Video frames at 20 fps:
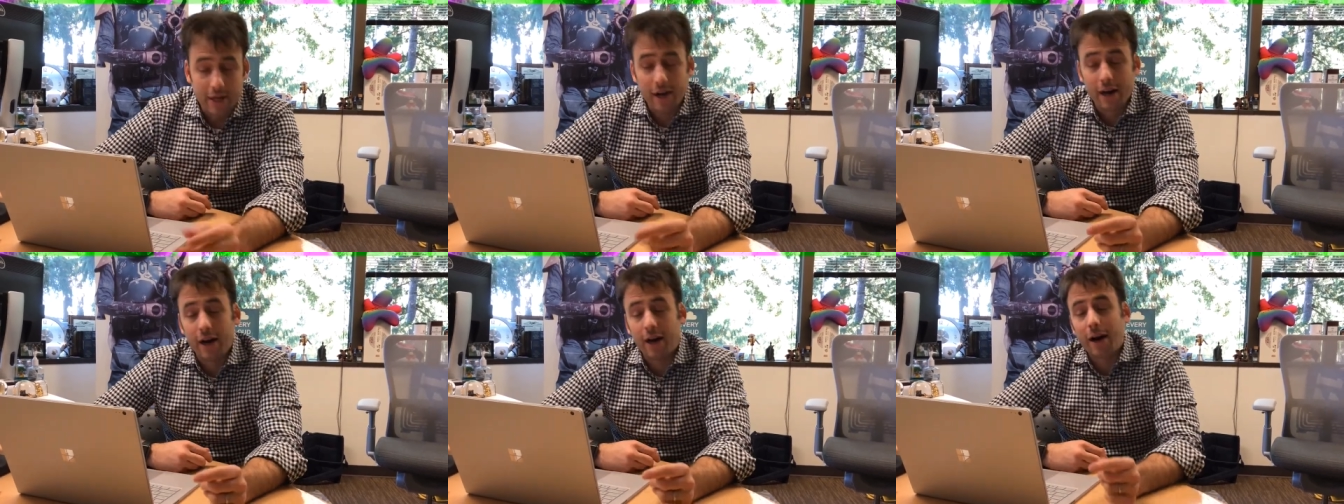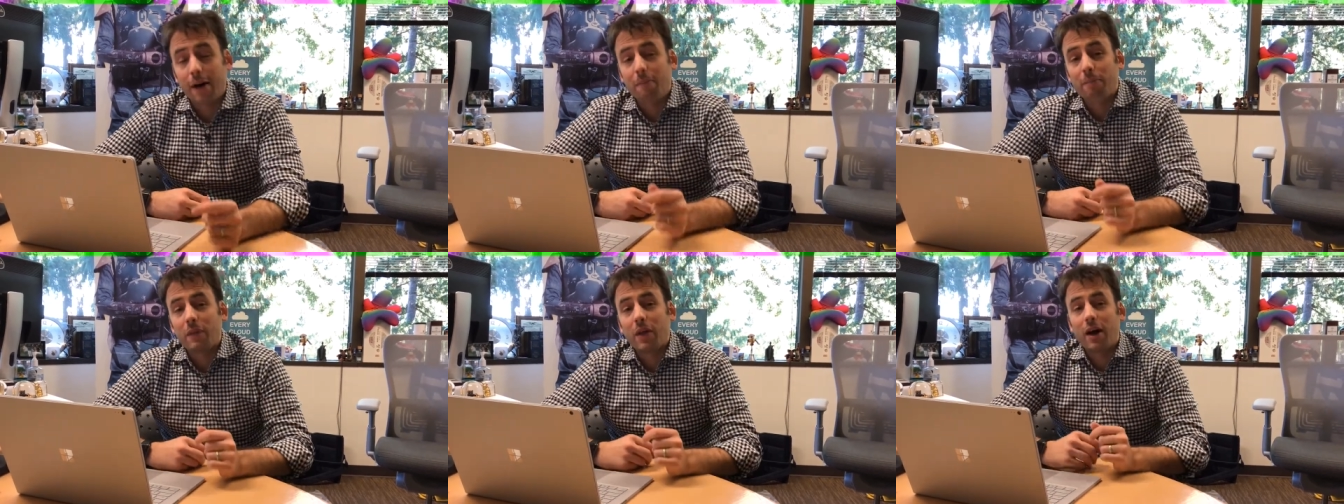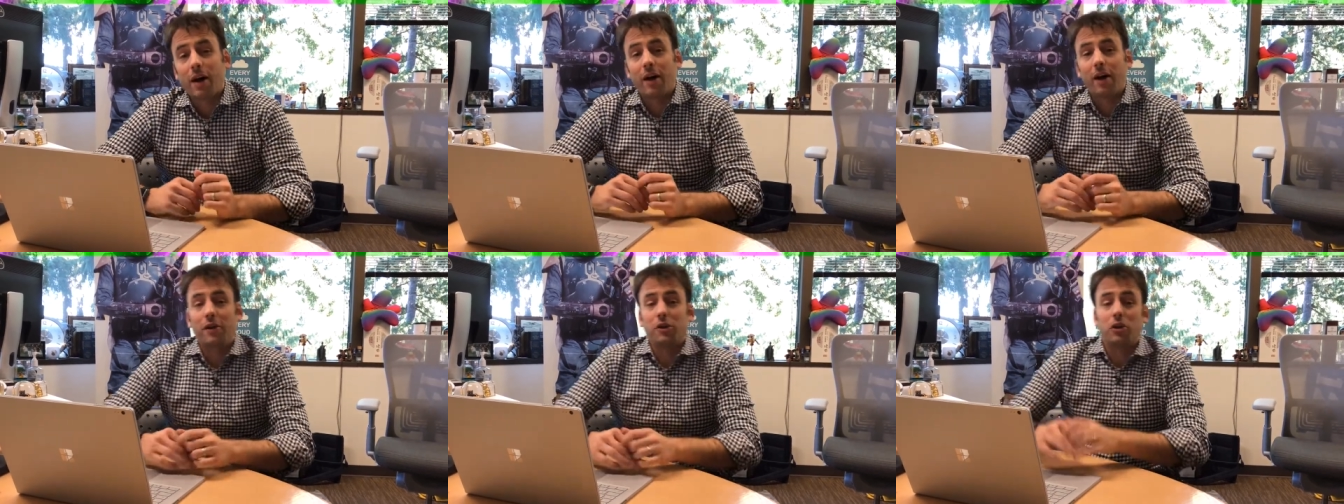Um,
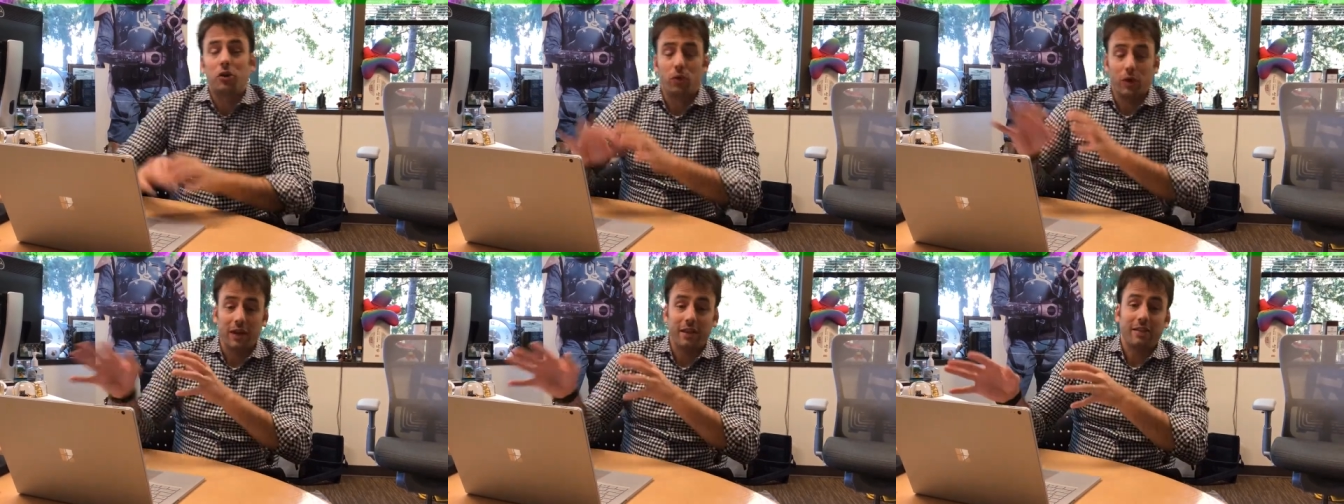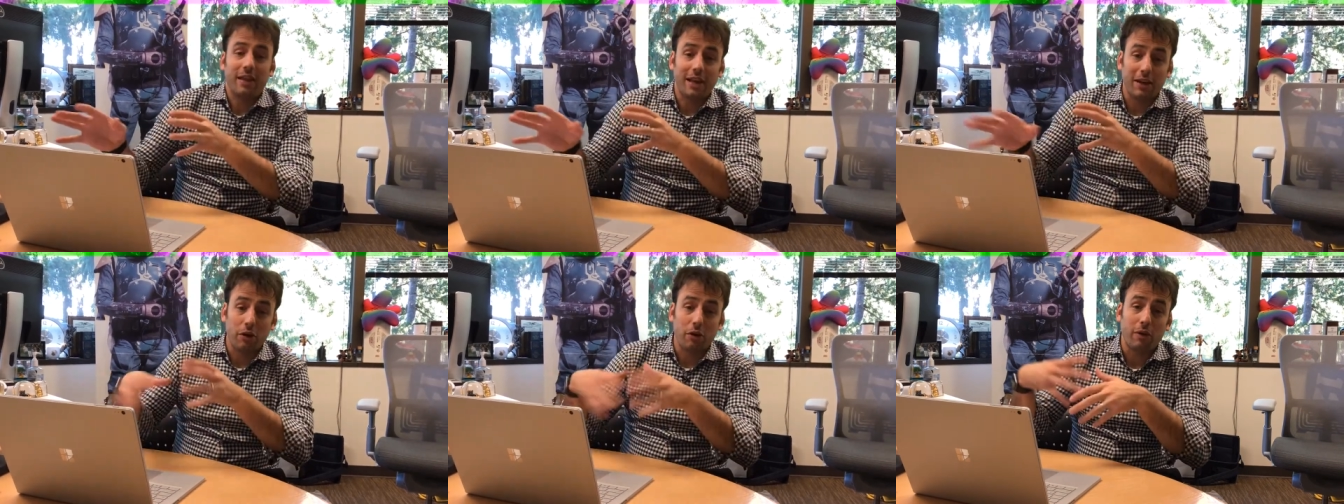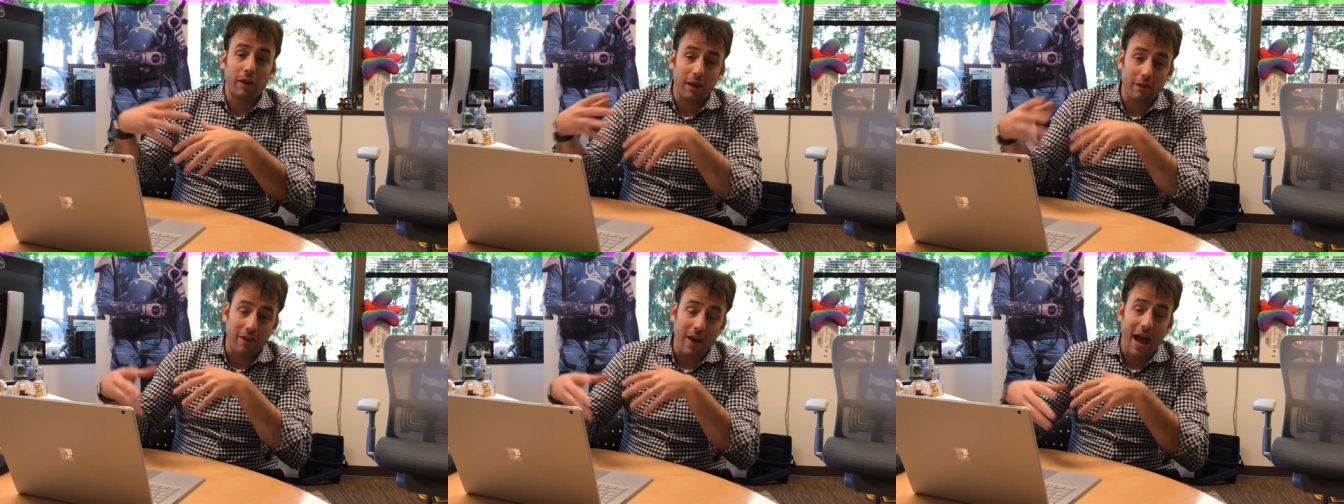uh, you can then go
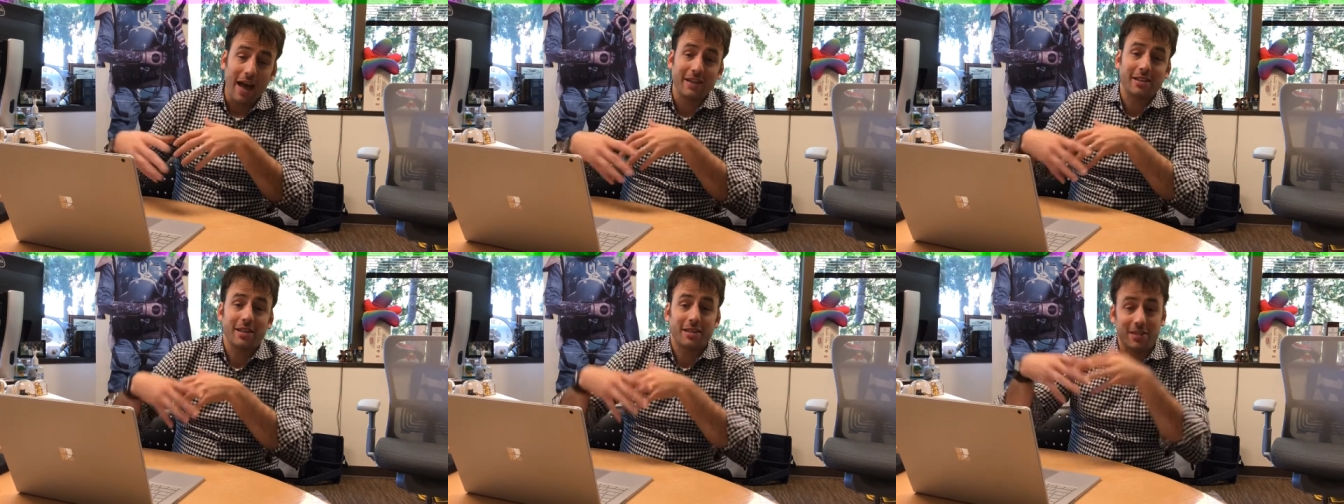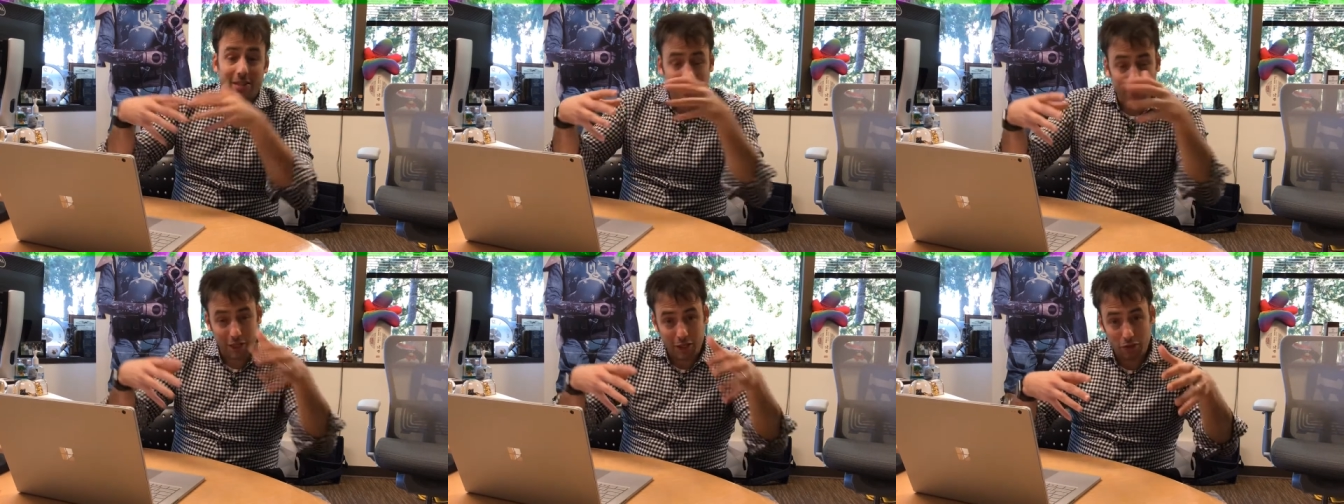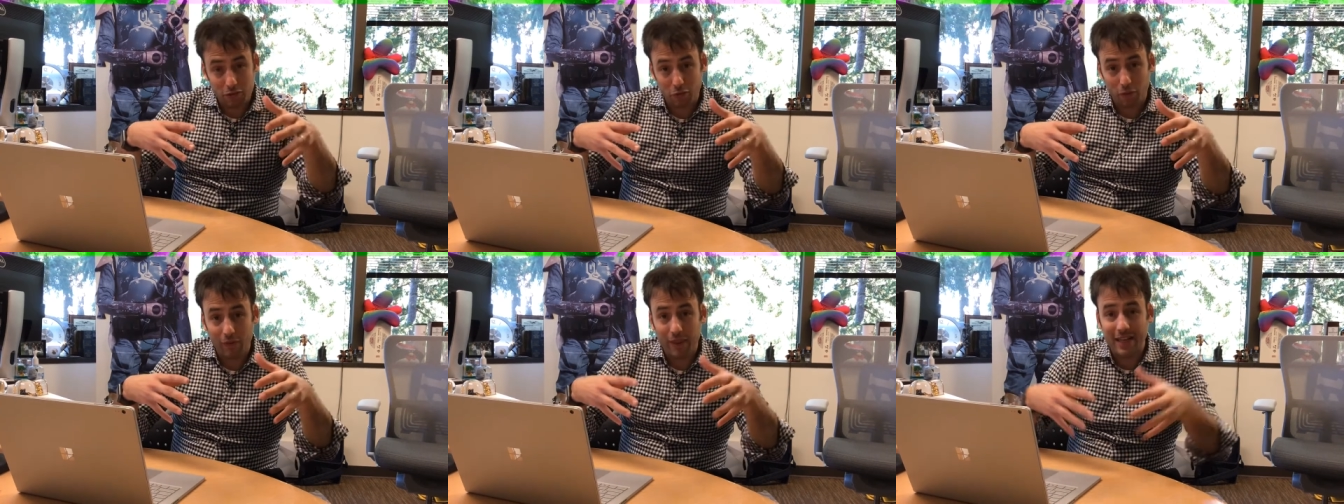give access and
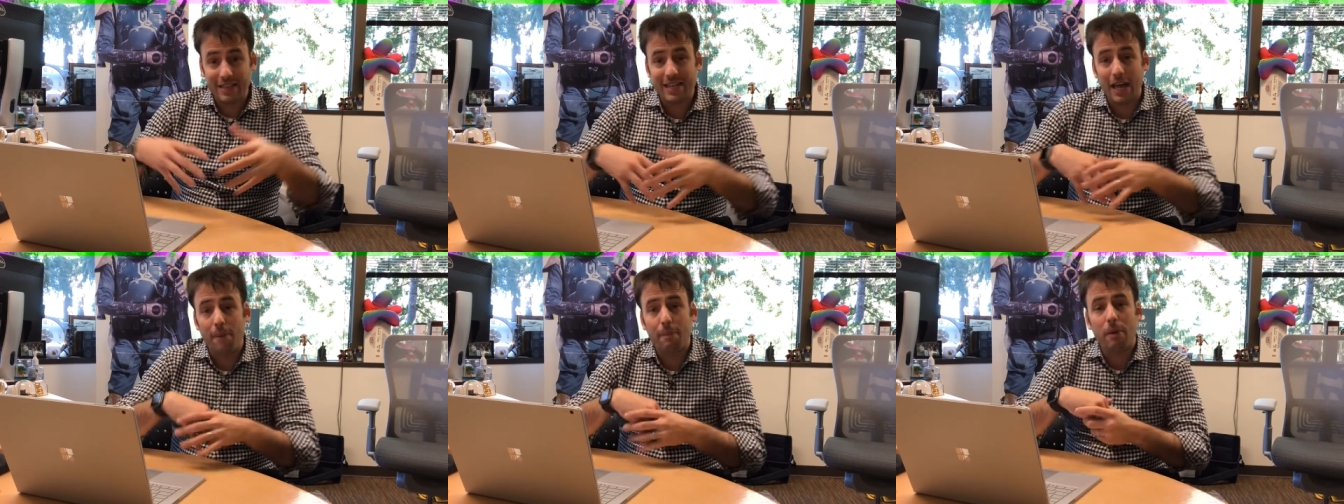control that down.